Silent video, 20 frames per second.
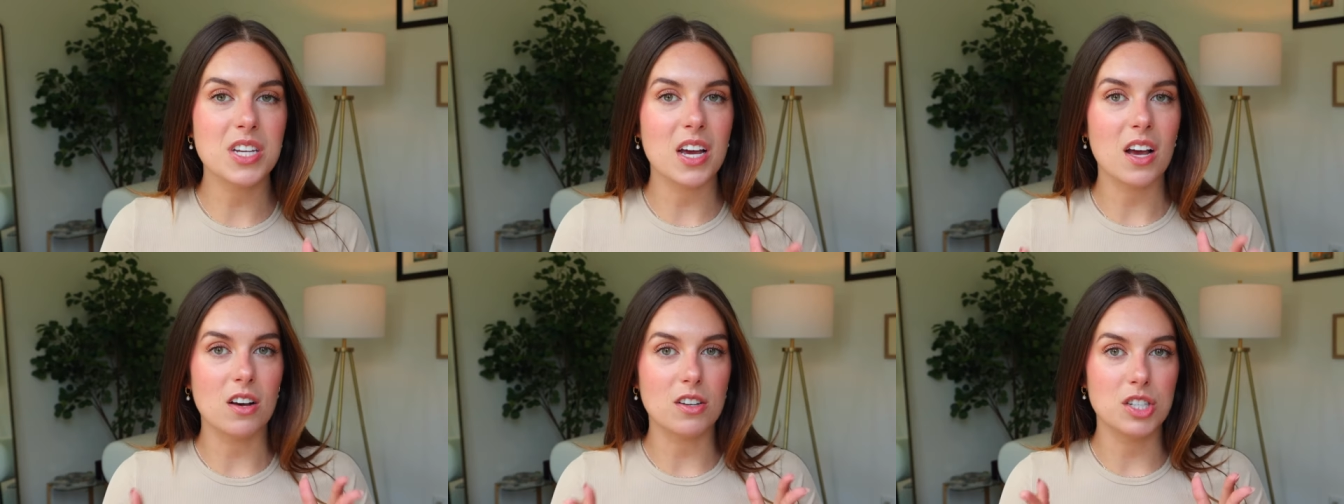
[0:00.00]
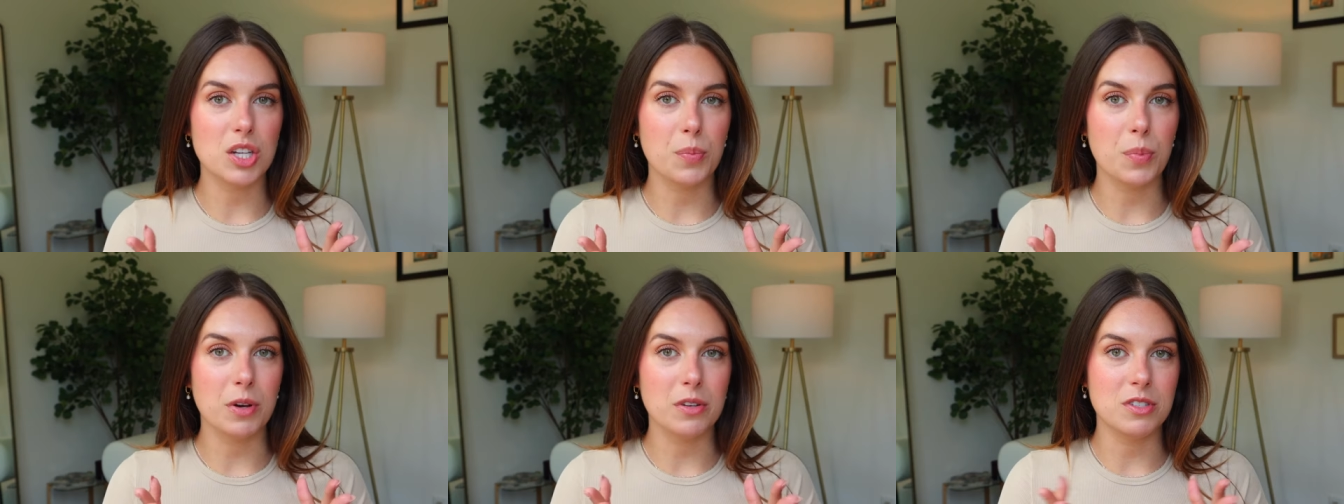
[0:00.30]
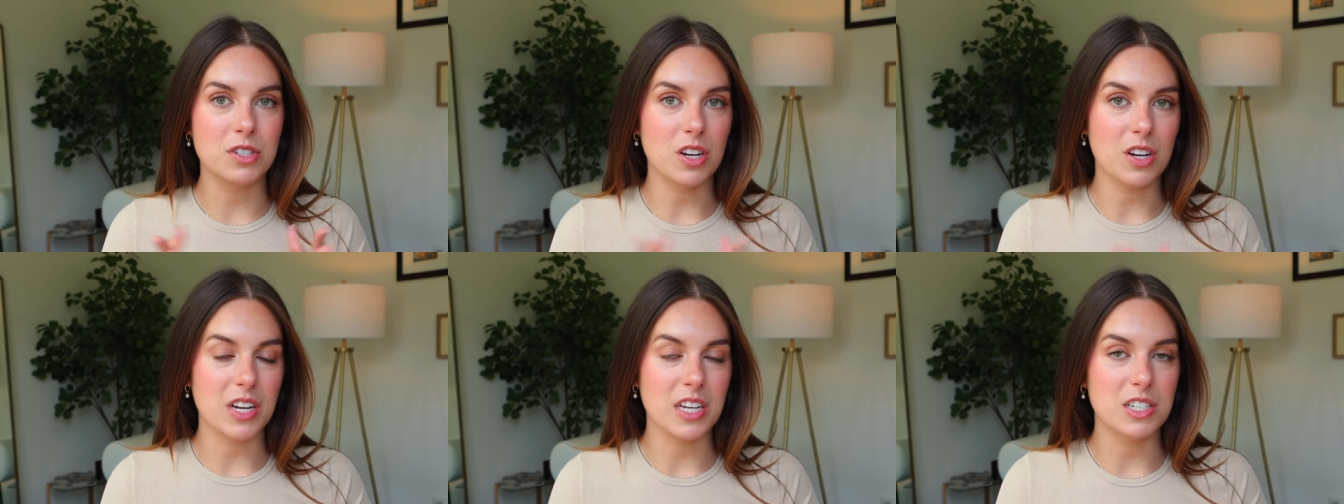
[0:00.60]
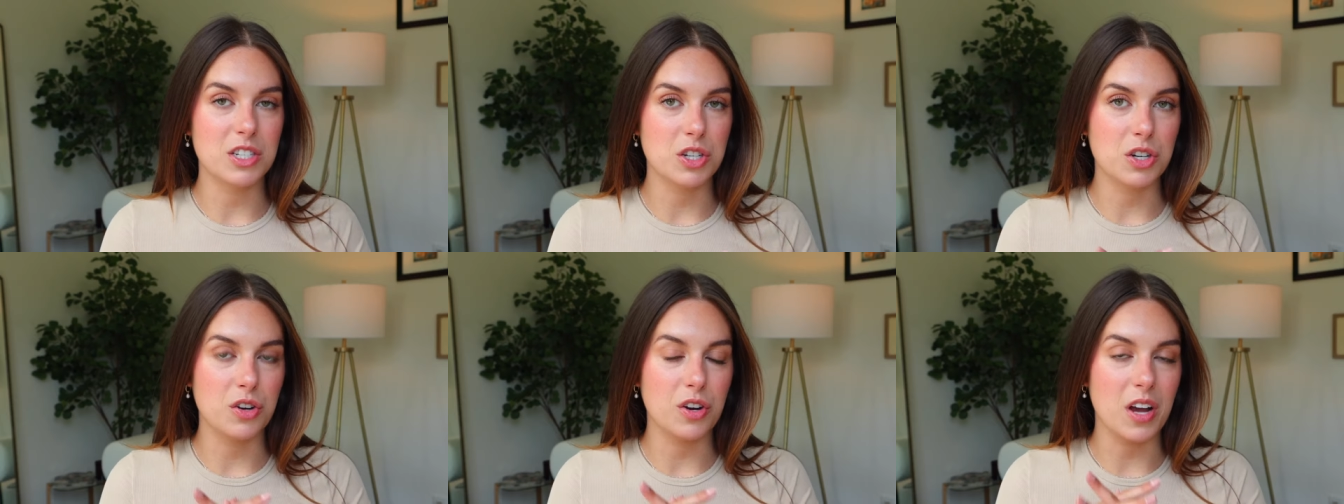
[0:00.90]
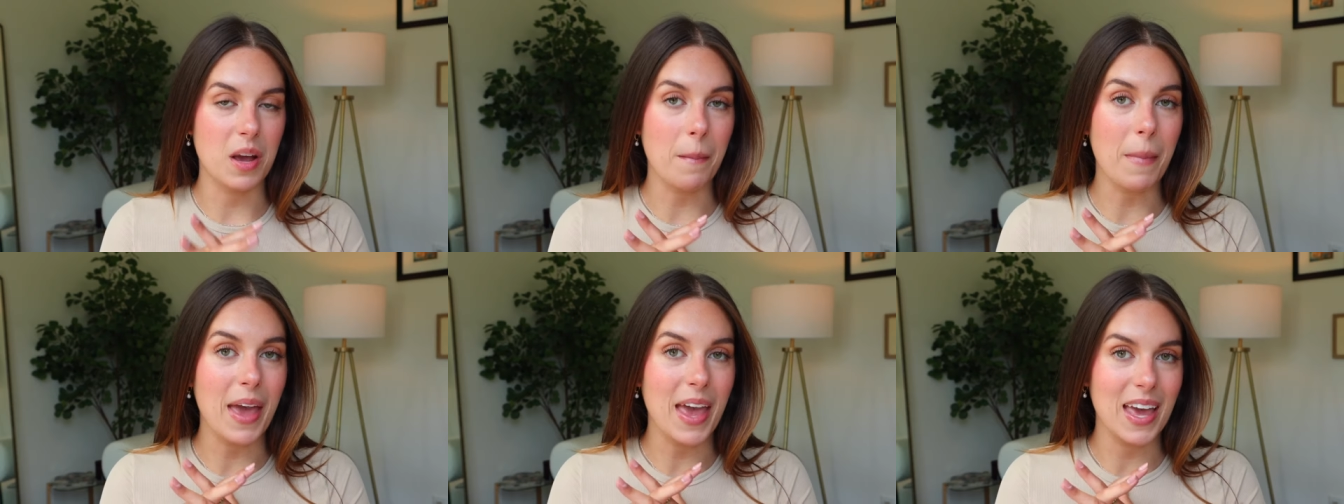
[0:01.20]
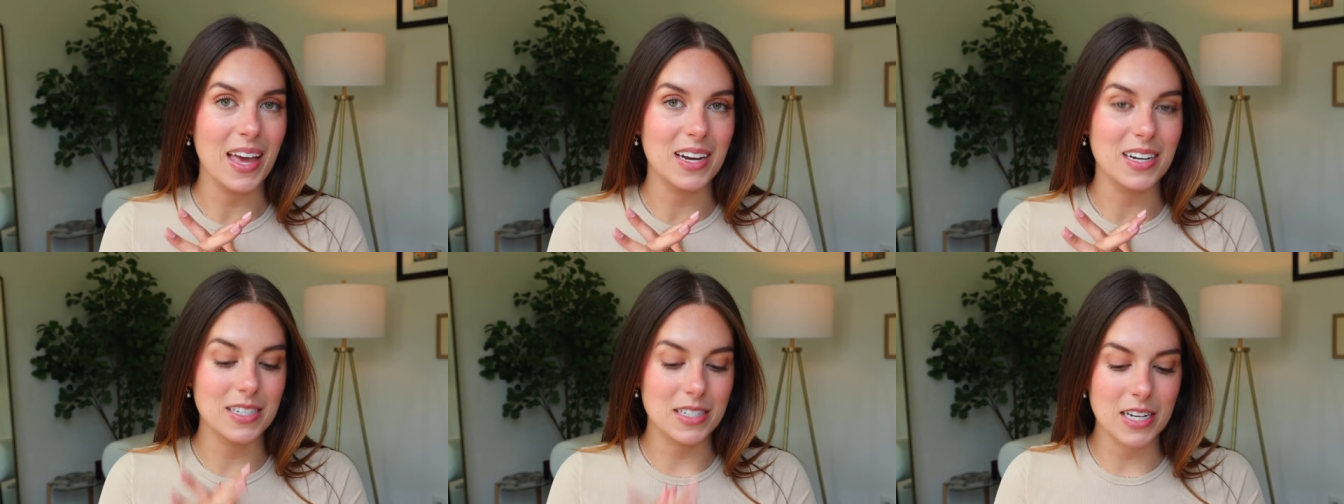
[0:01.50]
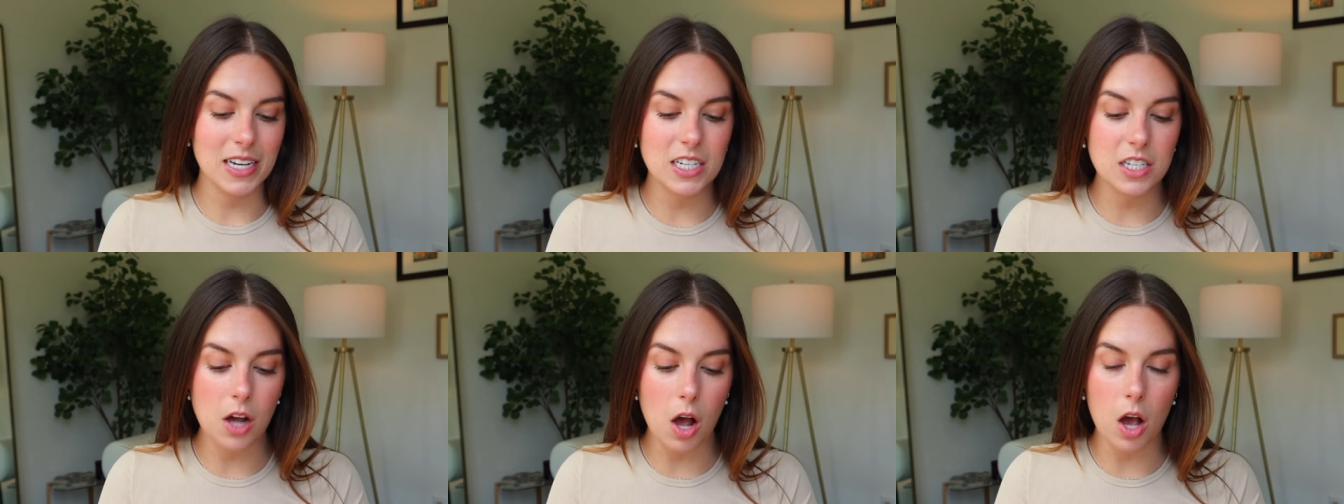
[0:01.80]
I also post on Instagram and
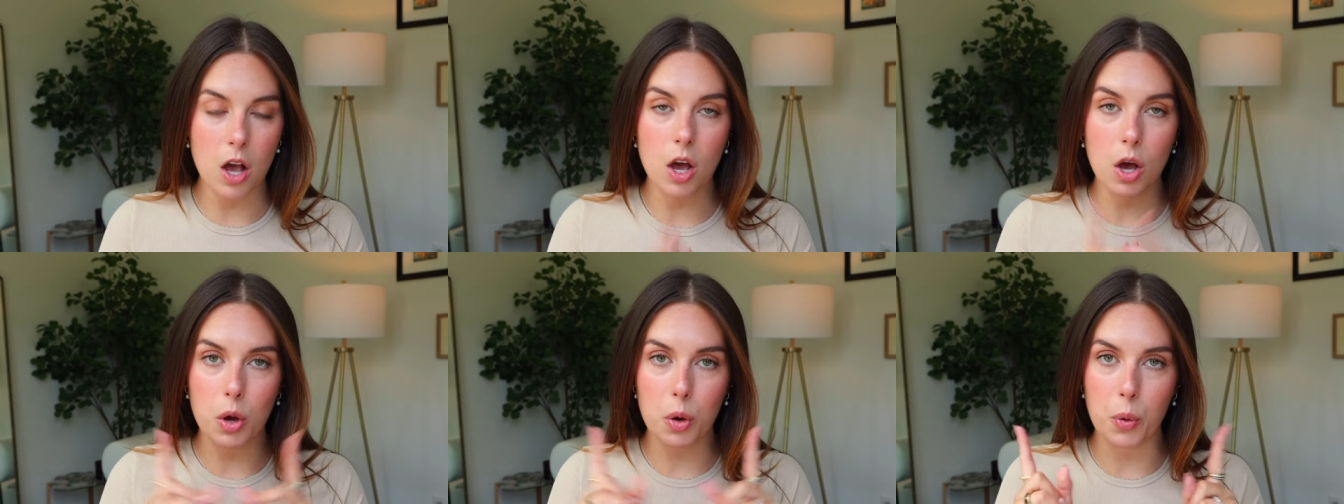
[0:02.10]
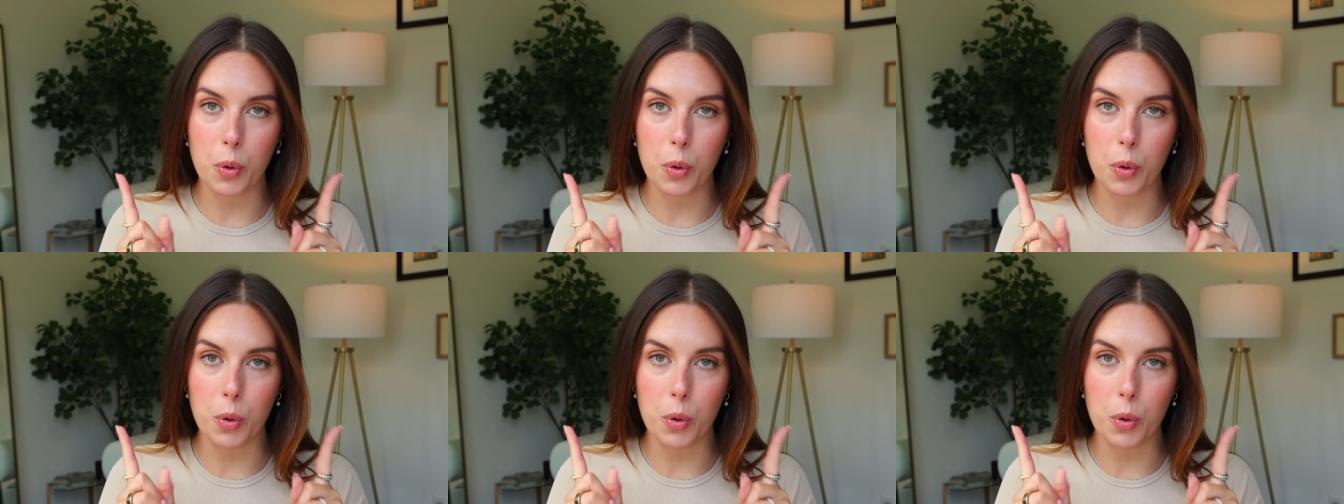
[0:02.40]
TikTok,